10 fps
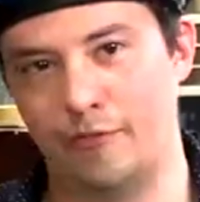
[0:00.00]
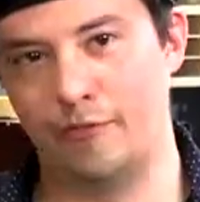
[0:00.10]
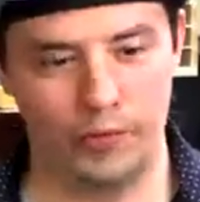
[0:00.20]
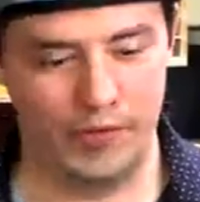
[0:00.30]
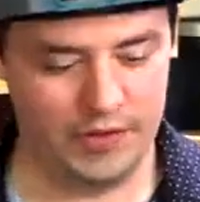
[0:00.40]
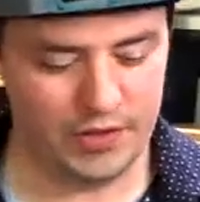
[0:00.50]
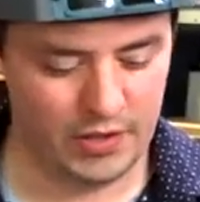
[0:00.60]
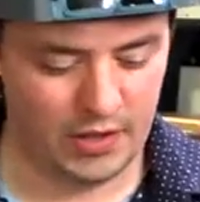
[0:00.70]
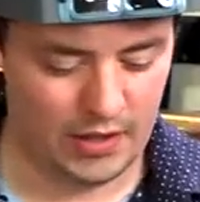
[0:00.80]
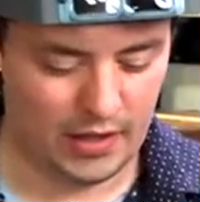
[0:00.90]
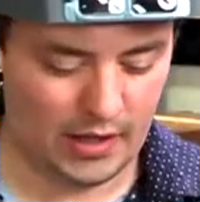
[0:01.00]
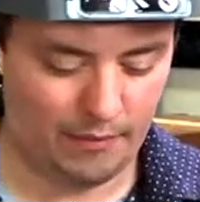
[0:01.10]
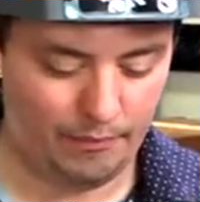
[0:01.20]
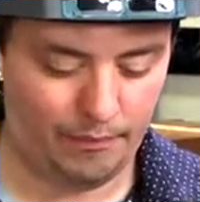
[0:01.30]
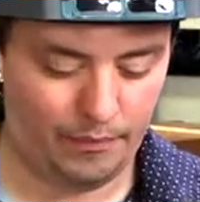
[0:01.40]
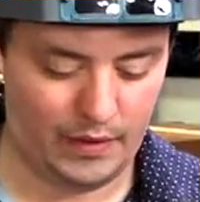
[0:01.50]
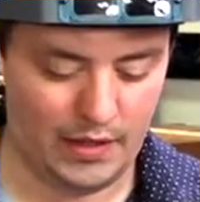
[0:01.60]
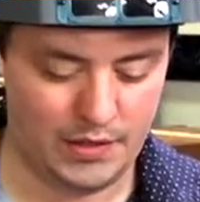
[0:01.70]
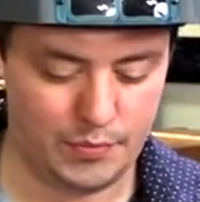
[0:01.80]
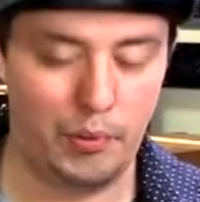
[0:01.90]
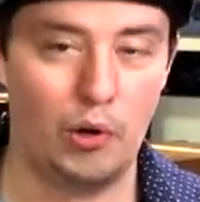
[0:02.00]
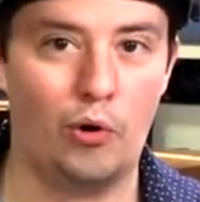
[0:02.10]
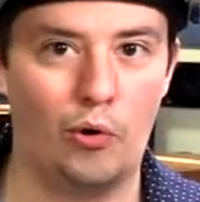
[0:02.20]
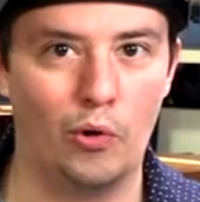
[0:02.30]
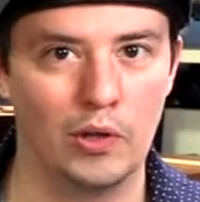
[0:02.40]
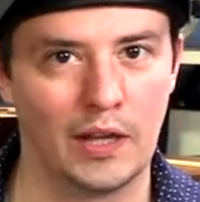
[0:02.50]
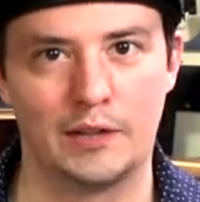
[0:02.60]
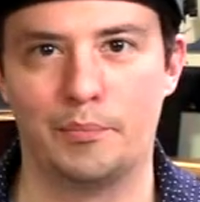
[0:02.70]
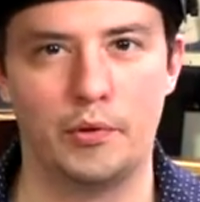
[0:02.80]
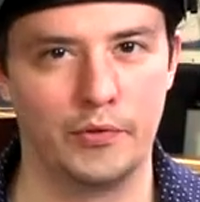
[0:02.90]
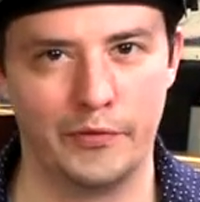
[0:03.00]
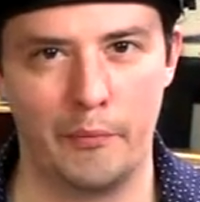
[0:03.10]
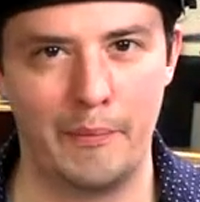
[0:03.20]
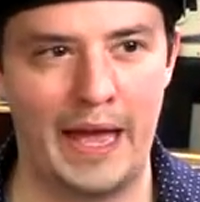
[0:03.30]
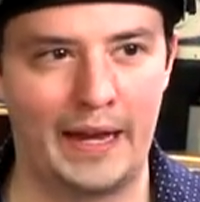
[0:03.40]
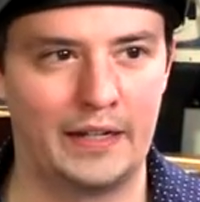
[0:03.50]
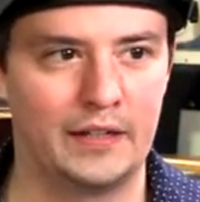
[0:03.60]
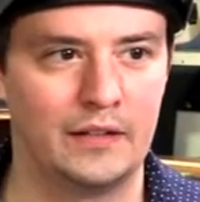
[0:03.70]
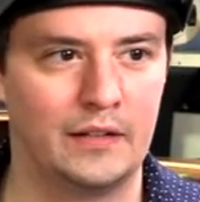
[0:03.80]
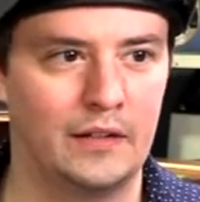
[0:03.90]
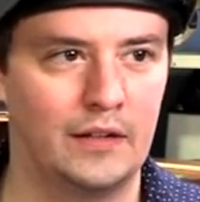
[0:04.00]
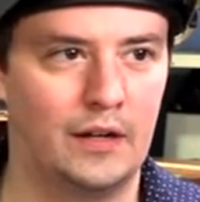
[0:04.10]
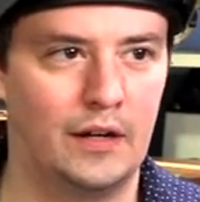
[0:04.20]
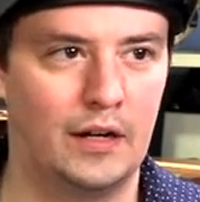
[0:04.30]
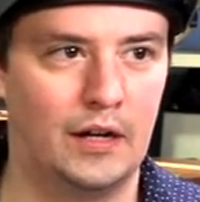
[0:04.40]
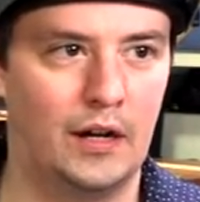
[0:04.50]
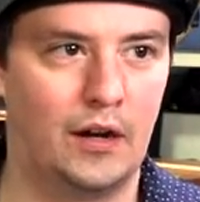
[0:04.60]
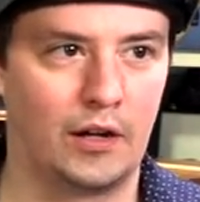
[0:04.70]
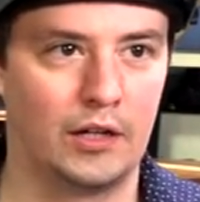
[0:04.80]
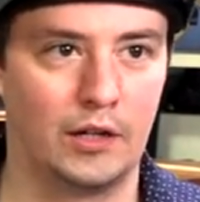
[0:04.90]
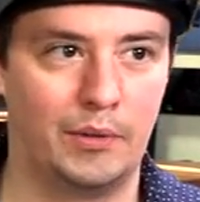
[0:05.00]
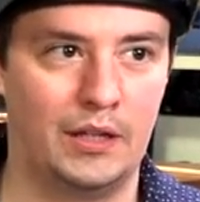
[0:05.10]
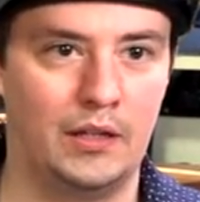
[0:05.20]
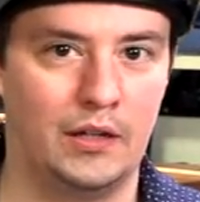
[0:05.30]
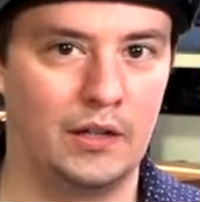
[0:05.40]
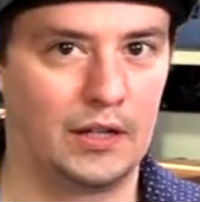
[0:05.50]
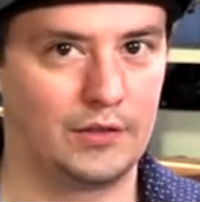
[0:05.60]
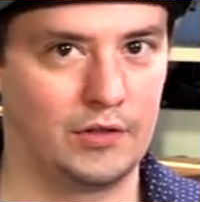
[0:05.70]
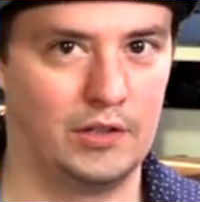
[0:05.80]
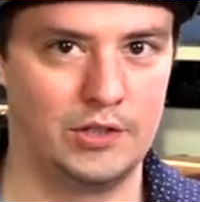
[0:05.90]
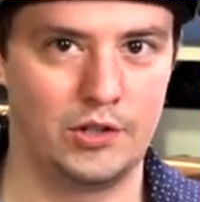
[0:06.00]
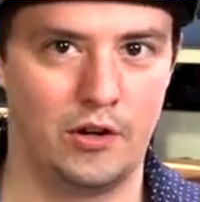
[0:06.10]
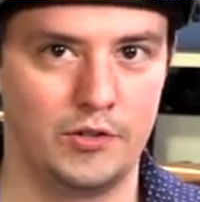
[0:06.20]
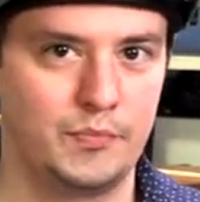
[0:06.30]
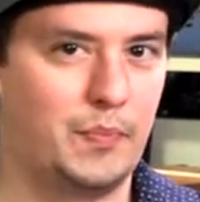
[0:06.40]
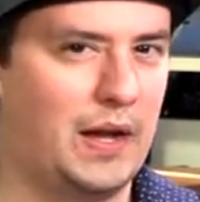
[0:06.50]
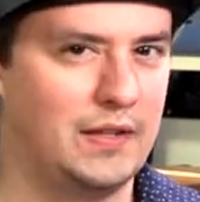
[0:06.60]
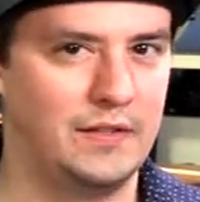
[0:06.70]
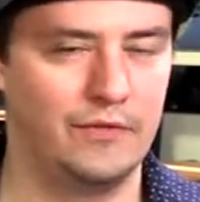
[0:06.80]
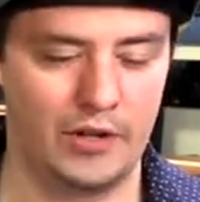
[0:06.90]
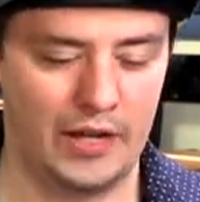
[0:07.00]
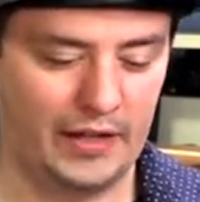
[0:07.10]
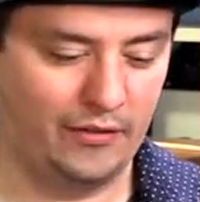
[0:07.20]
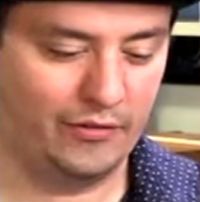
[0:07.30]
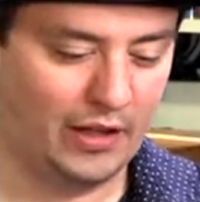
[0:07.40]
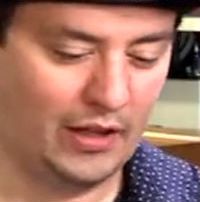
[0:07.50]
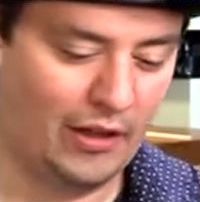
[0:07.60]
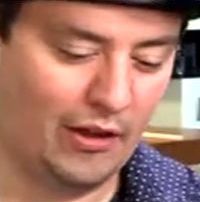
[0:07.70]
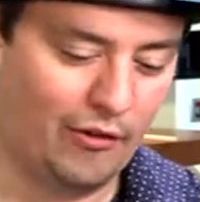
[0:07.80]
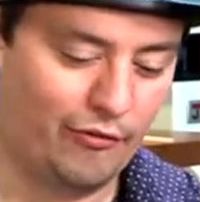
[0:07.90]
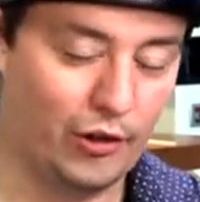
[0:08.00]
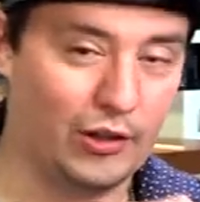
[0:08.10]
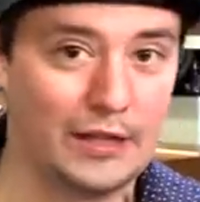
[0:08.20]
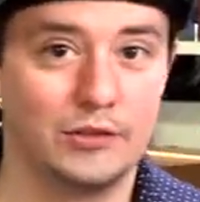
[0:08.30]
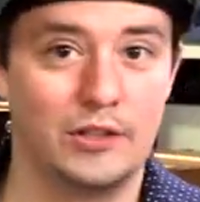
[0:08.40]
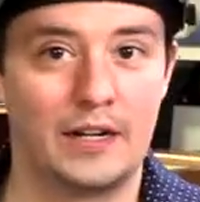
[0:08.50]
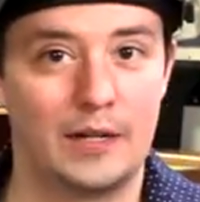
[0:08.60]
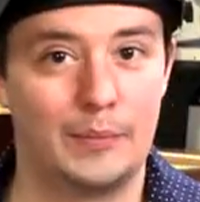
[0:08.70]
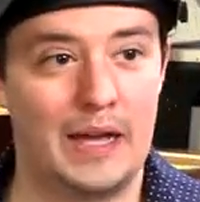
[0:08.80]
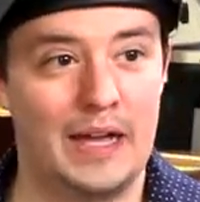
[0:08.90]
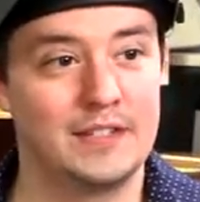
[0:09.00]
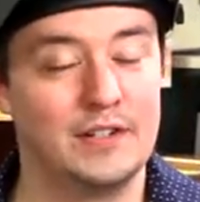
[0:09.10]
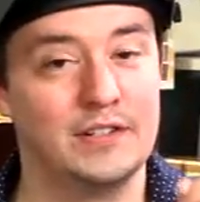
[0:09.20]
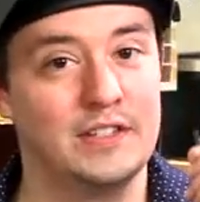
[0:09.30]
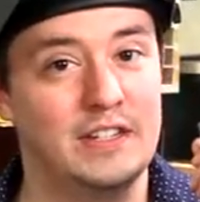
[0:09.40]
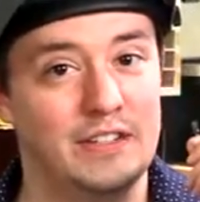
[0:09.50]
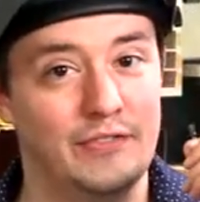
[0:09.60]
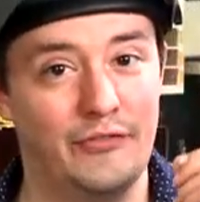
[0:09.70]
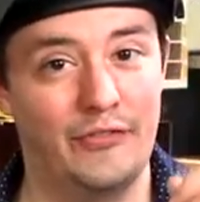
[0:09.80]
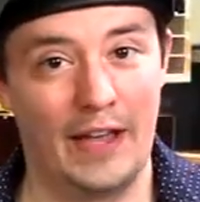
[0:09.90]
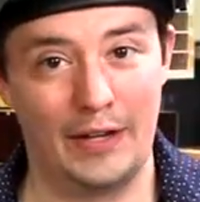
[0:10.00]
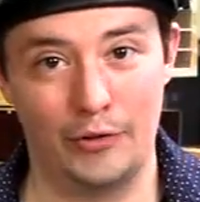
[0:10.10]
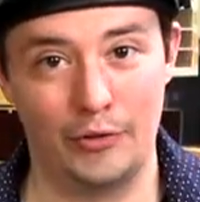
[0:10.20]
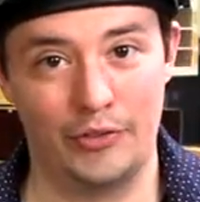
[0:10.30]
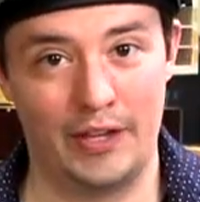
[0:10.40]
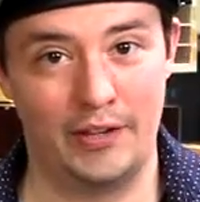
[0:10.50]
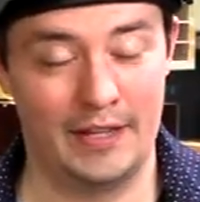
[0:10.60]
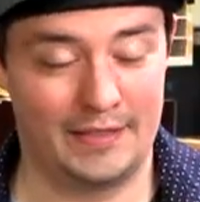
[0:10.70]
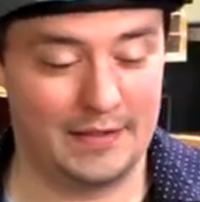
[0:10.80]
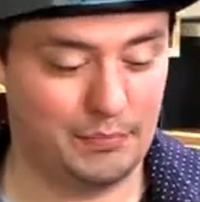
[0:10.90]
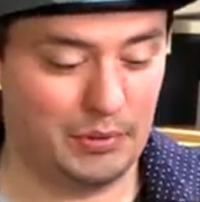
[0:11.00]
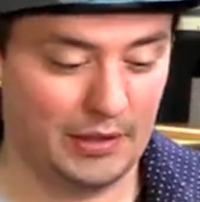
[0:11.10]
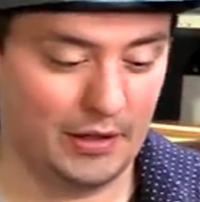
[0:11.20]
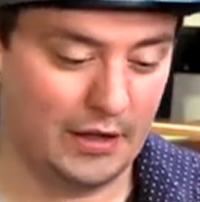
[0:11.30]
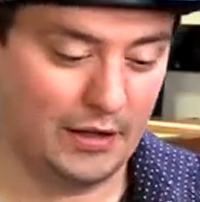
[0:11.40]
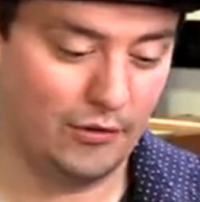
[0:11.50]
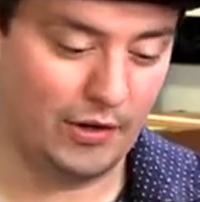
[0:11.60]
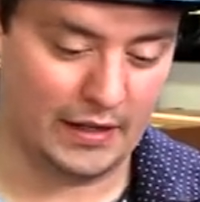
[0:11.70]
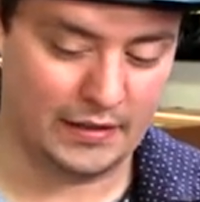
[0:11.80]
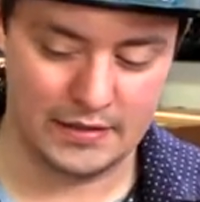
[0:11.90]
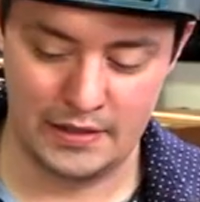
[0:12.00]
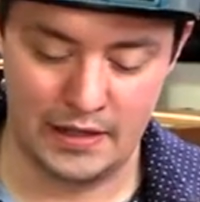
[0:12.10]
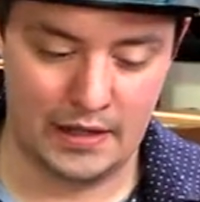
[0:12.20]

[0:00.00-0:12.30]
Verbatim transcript: voltage. Each pole, like the poles of a magnet, are going to be electrically charged positive or negative. For electrolytic capacitors, it is vital that you get this polarity correct.